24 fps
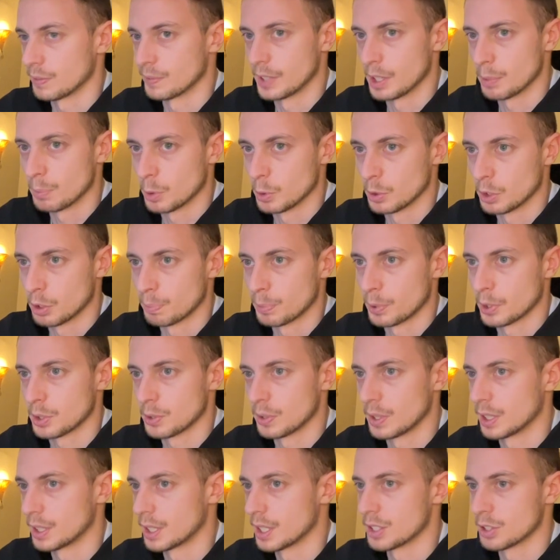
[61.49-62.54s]
remote
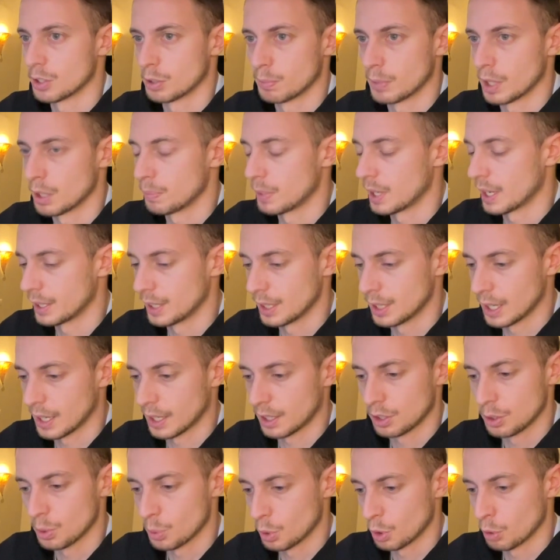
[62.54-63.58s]
opportunities or maybe any like
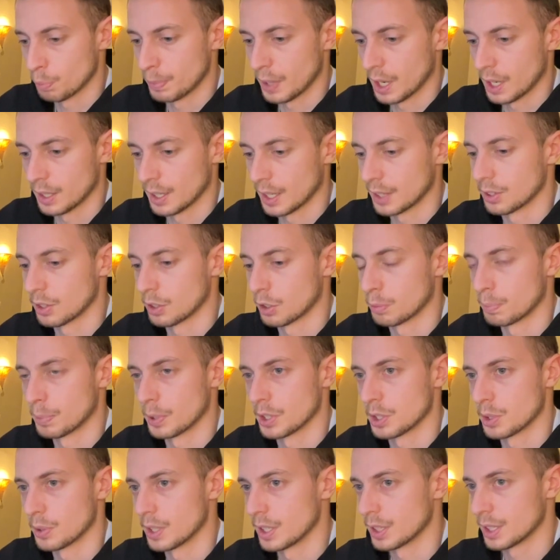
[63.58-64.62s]
European other
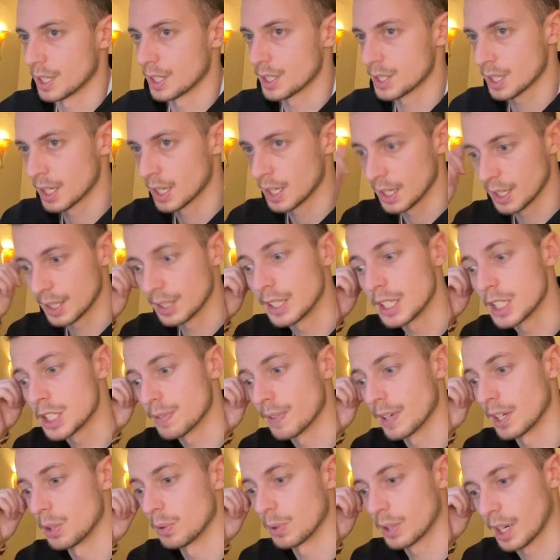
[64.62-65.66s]
opportunities, this
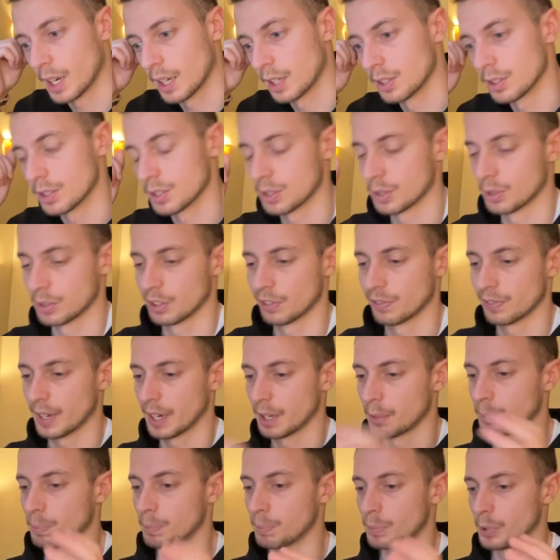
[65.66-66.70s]
way you can sort of
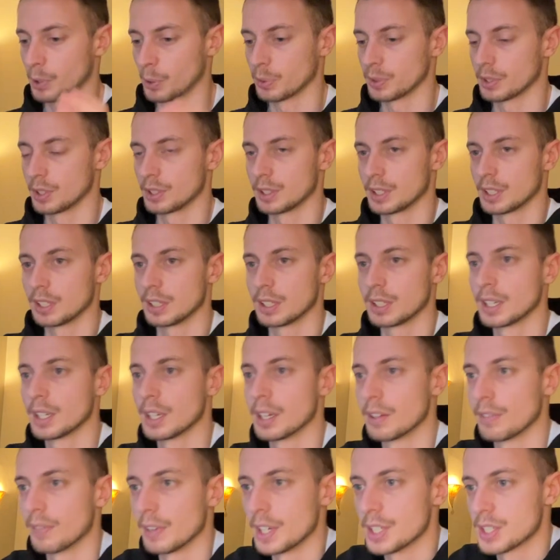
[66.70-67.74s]
like broaden the
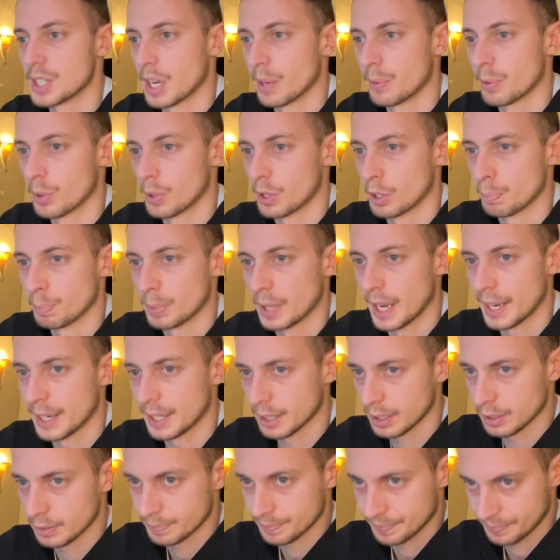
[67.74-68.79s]
ways how you're
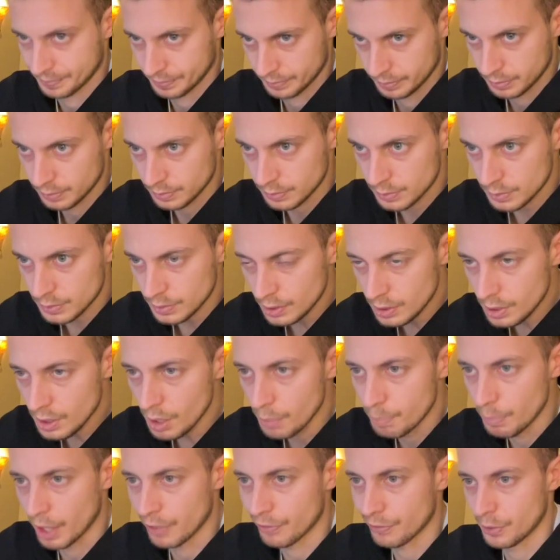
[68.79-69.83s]
applying.
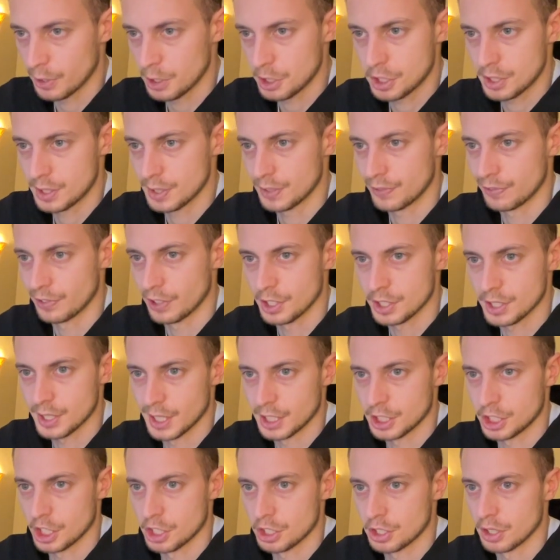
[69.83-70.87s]
My first
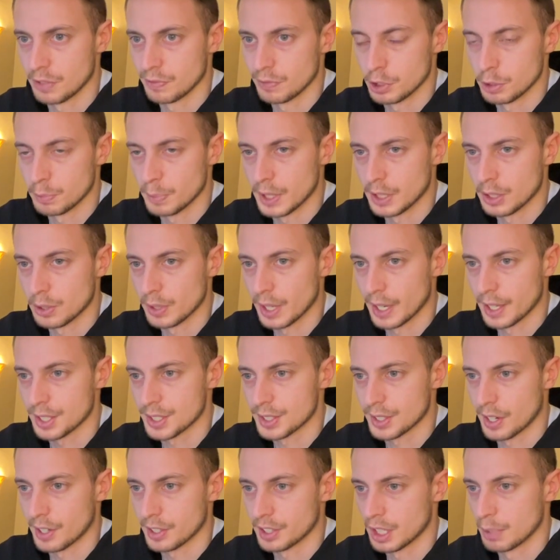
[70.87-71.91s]
suggestion would be to like
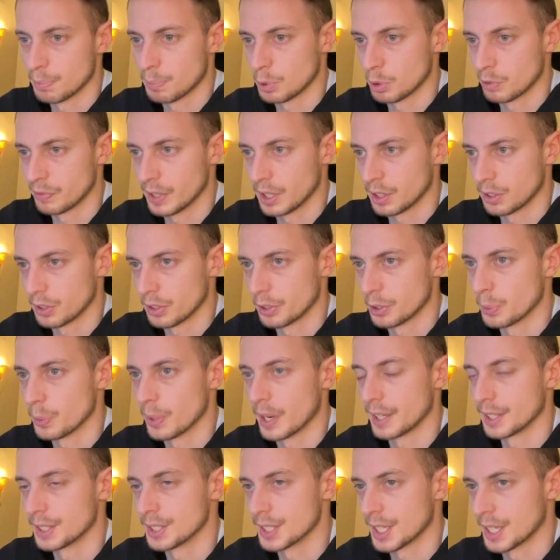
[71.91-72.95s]
start improving your
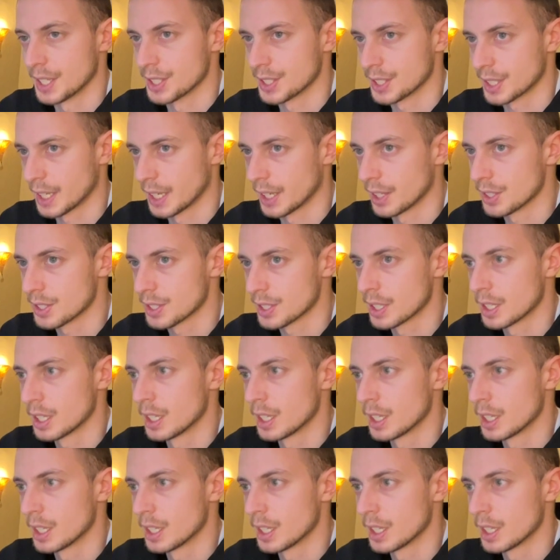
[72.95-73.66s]
UI design skills.